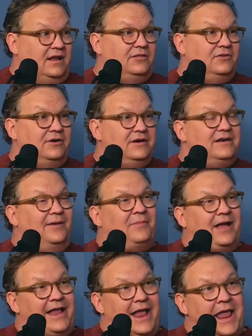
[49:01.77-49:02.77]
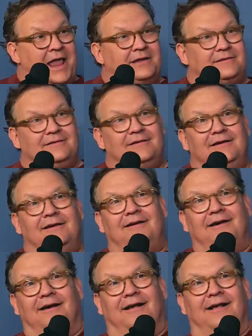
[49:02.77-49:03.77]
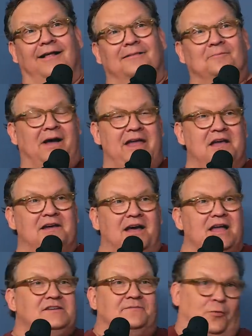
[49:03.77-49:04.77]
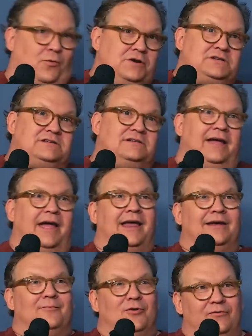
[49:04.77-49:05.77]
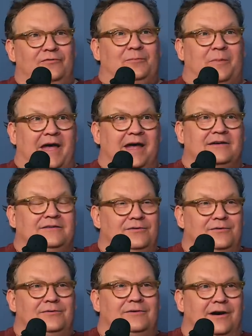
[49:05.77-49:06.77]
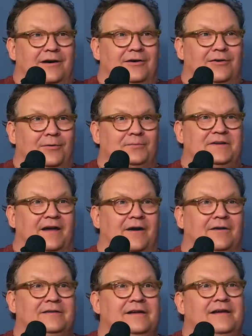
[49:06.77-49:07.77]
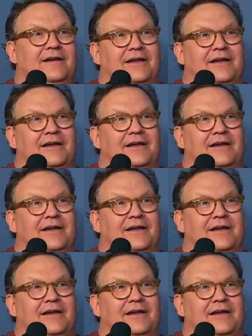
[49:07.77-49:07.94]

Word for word: learned. My aunt got divorced and moved back to our hometown